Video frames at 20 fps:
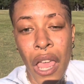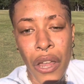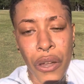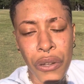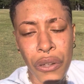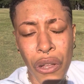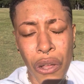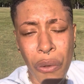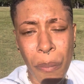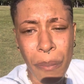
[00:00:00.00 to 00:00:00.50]

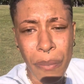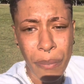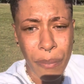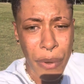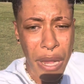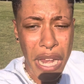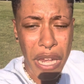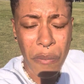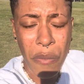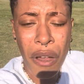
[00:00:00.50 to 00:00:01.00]
you know,
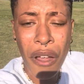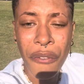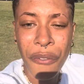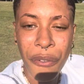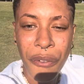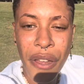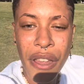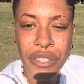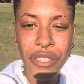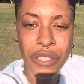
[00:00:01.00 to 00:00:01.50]
being around
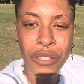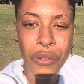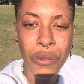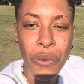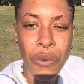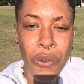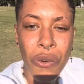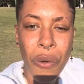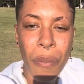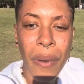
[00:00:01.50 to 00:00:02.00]
friends is
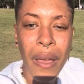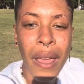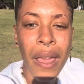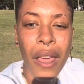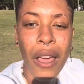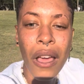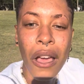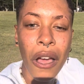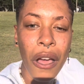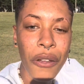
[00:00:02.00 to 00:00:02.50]
cool, but
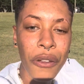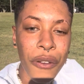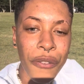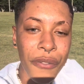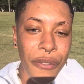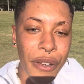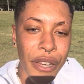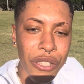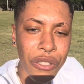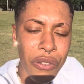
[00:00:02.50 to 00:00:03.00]
are your
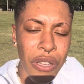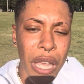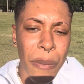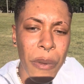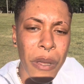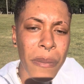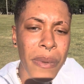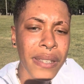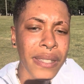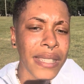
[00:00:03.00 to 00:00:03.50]
friends going to
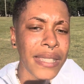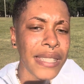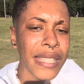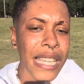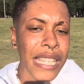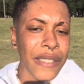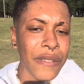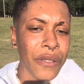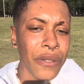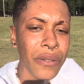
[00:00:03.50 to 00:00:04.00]
help you be
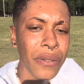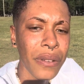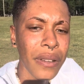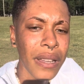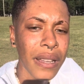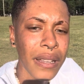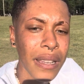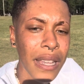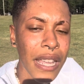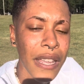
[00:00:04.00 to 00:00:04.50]
successful
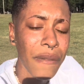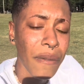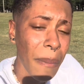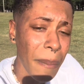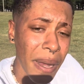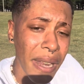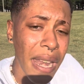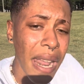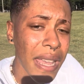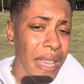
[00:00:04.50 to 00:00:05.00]
in life? I
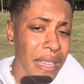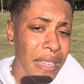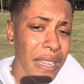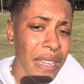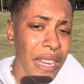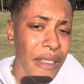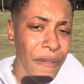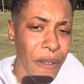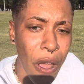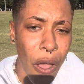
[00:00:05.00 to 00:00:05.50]
mean, they could
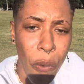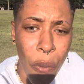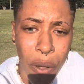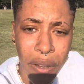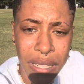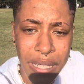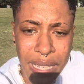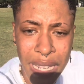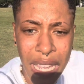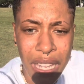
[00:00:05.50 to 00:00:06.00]
if y'all
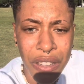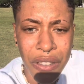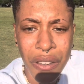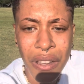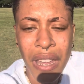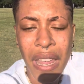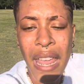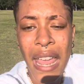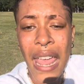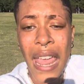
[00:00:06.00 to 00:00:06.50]
work together
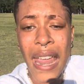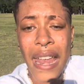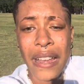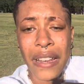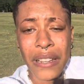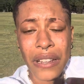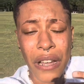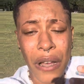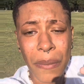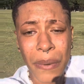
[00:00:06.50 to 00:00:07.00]

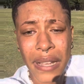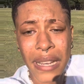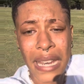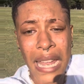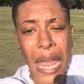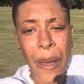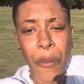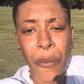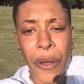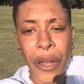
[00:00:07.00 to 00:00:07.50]
and
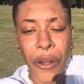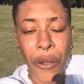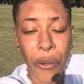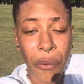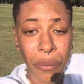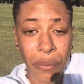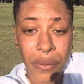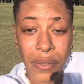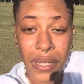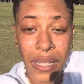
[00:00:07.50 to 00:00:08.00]
collaborate
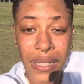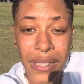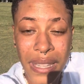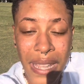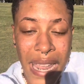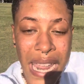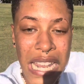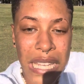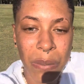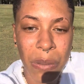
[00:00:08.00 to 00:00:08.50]
on good
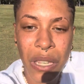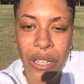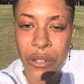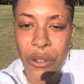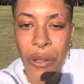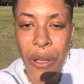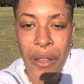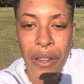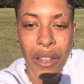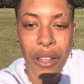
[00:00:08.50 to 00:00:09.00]
things, but
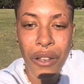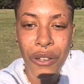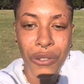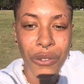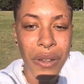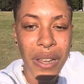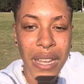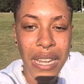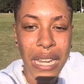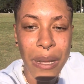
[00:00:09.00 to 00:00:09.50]
going out
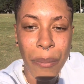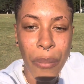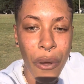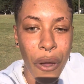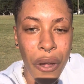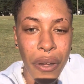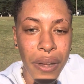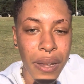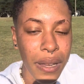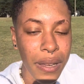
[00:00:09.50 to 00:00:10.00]
drinking and
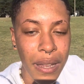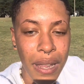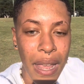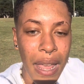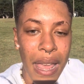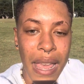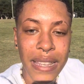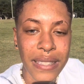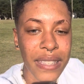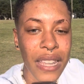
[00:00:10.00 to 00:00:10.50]
partying,
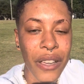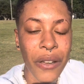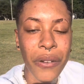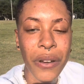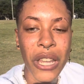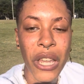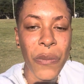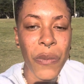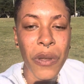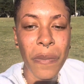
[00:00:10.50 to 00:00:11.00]
it's not
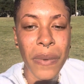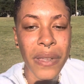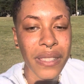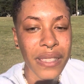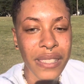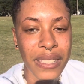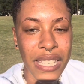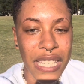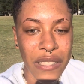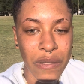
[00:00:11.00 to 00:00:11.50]
going to help you be
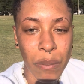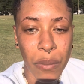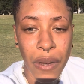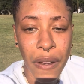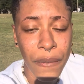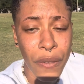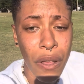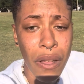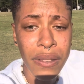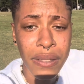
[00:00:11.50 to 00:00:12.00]
successful. But
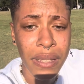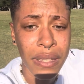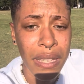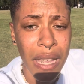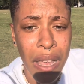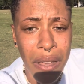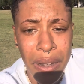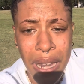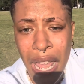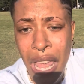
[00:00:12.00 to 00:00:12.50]
if y'all sit
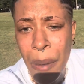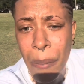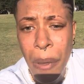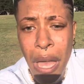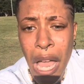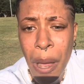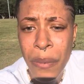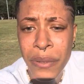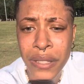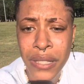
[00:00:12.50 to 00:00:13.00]
down and have
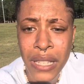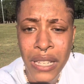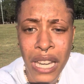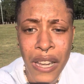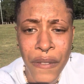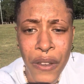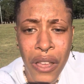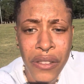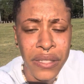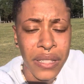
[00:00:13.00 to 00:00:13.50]
Bible study,
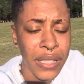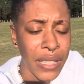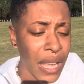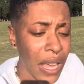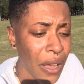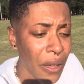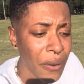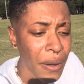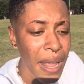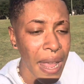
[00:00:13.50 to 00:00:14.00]
if y'all sit
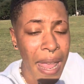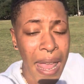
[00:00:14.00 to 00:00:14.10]
down